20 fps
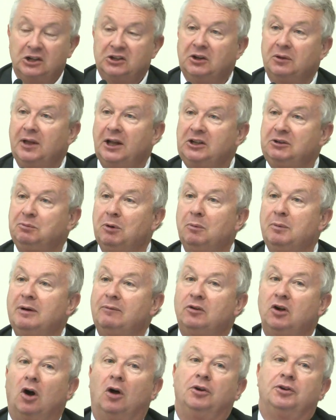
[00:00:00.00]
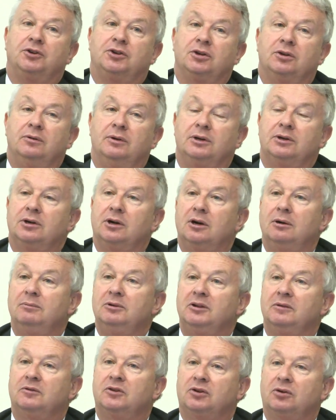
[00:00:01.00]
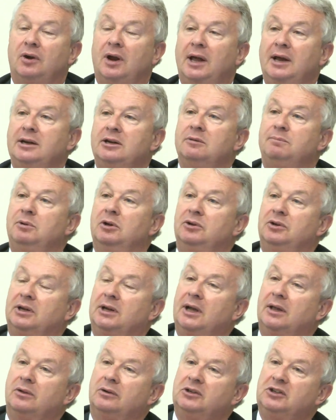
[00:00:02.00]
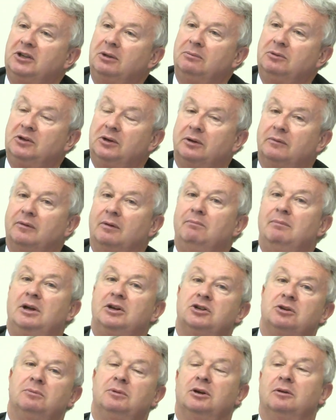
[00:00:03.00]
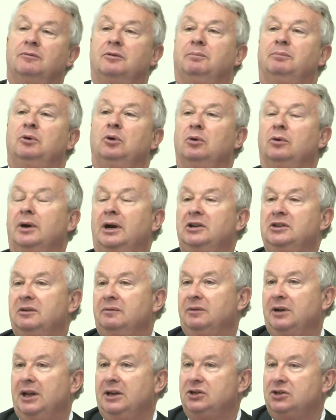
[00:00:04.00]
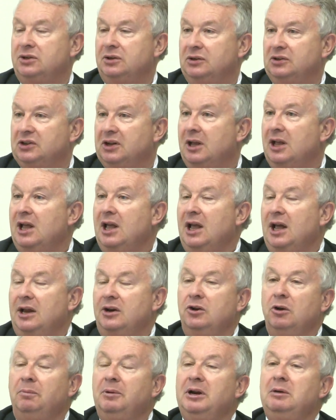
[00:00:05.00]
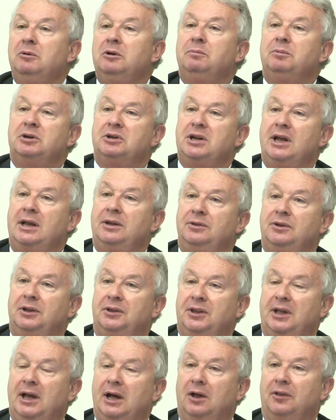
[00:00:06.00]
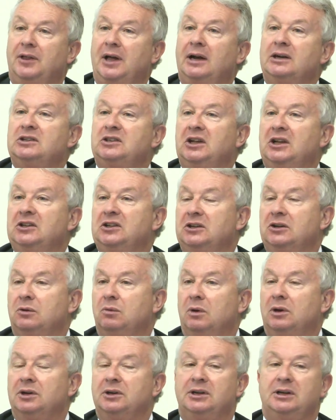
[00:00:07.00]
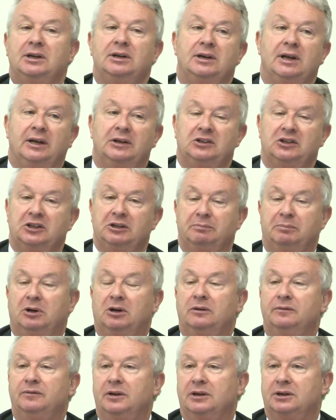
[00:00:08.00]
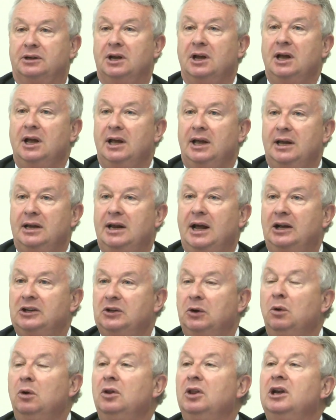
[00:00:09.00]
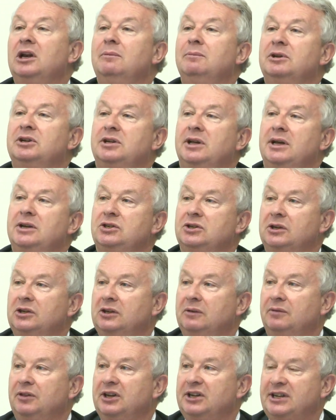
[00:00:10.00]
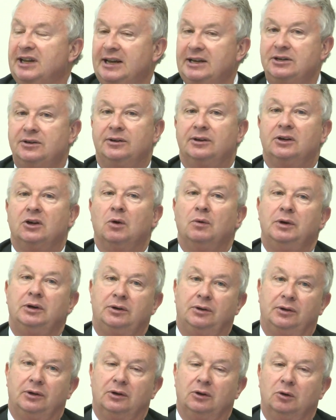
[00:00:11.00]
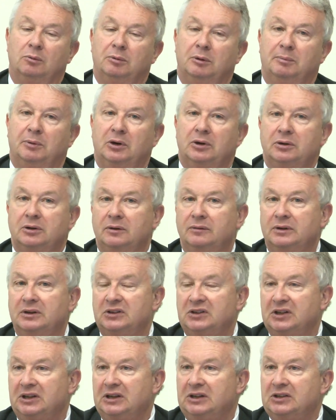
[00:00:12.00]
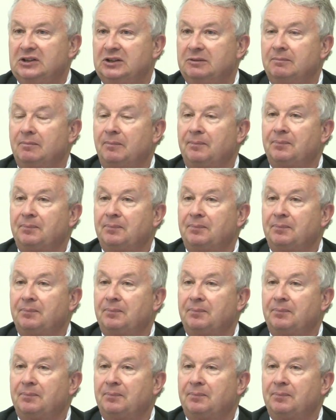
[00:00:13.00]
So that's where we've got to in terms of trying to put together some sort of a measurement of the progress of nations. Nobody would pretend that the Health Access and Quality Index is perfect. It has all the limitations of the data that go into the global burden of disease.